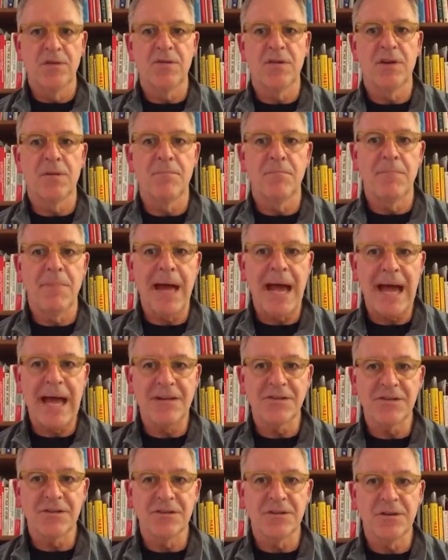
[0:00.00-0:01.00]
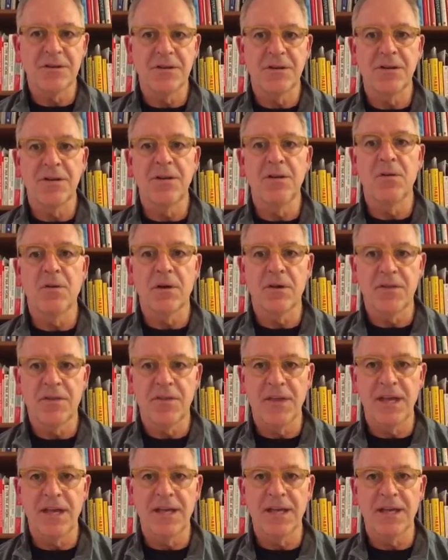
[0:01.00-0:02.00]
to master your
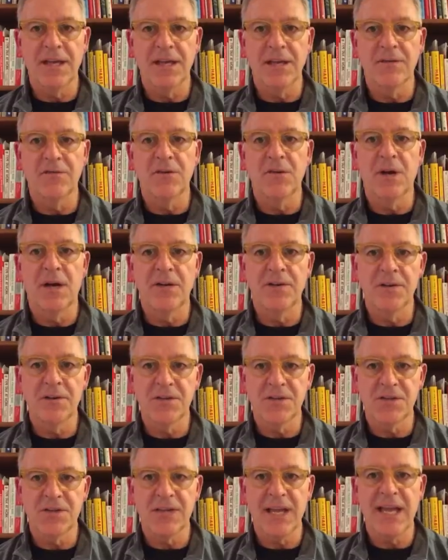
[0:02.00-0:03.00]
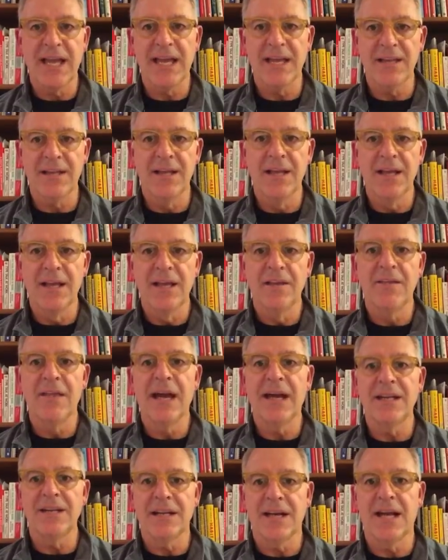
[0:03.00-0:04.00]
thinking, to understand
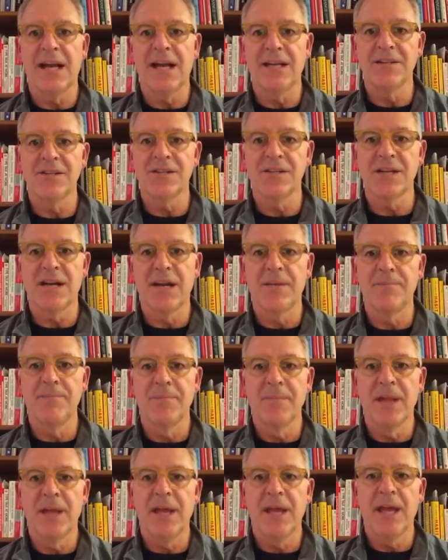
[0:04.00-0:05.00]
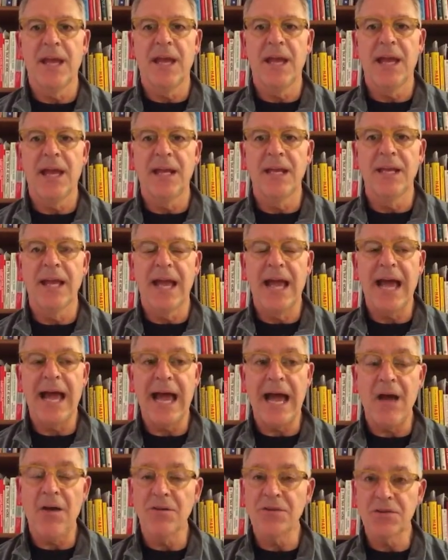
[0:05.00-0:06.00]
that concept, and
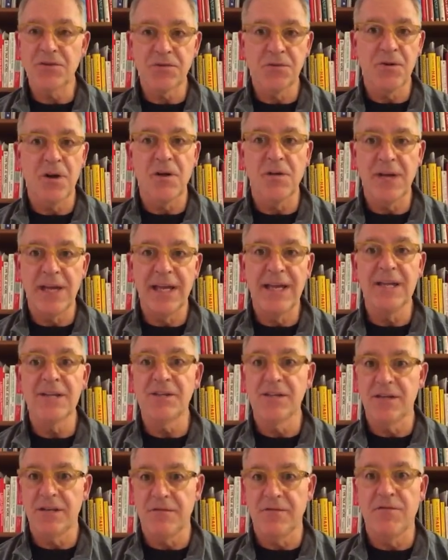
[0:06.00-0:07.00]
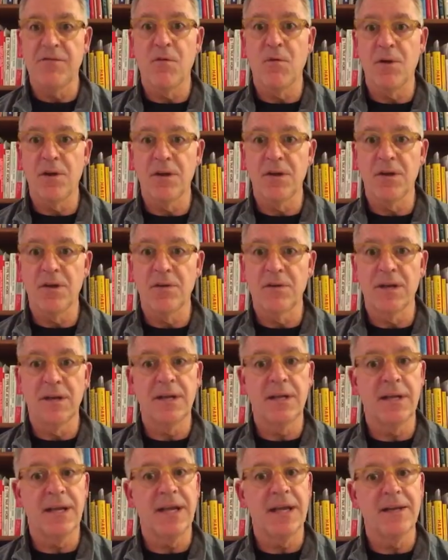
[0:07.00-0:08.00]
how strong is it for you.
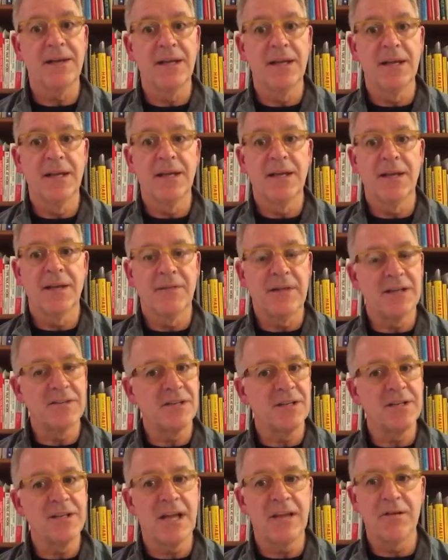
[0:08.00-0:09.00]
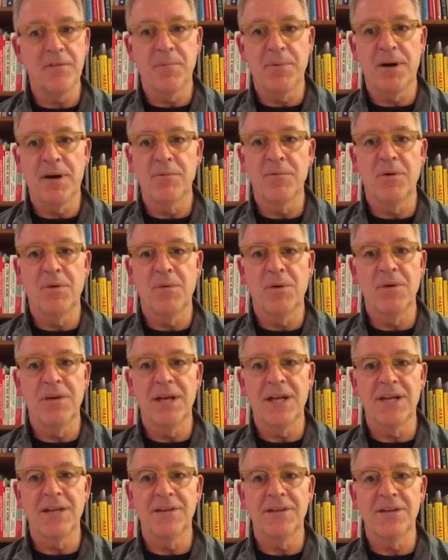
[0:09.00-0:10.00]
And that's another part we won't
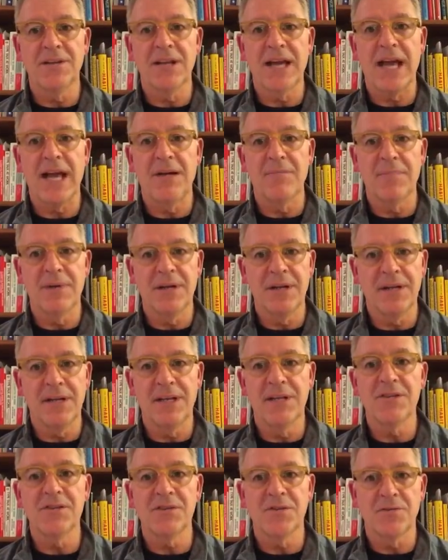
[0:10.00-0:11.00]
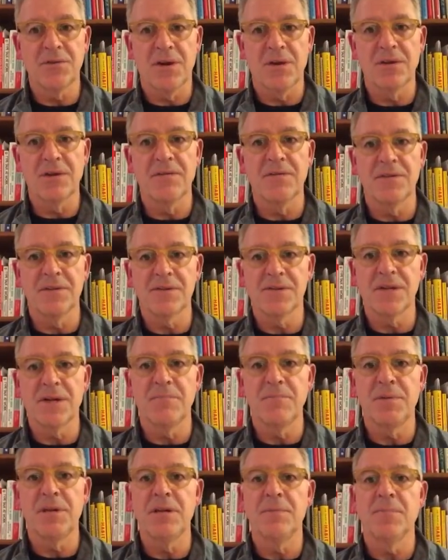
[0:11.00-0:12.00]
get into now, but it is stronger for
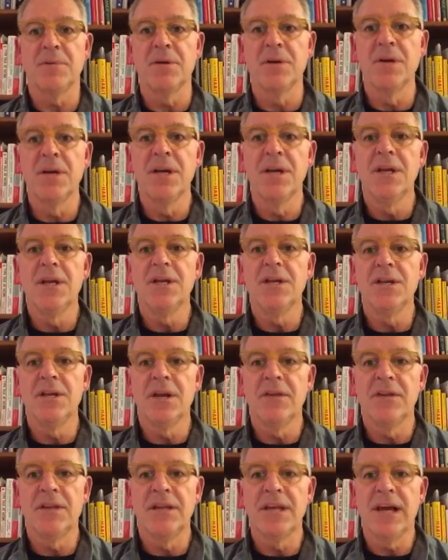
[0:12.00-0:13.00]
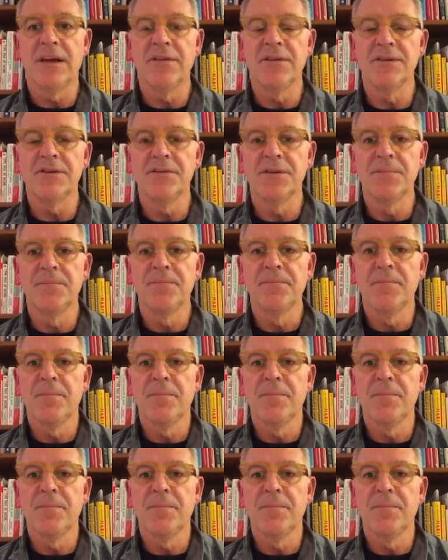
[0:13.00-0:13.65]
some people, than others.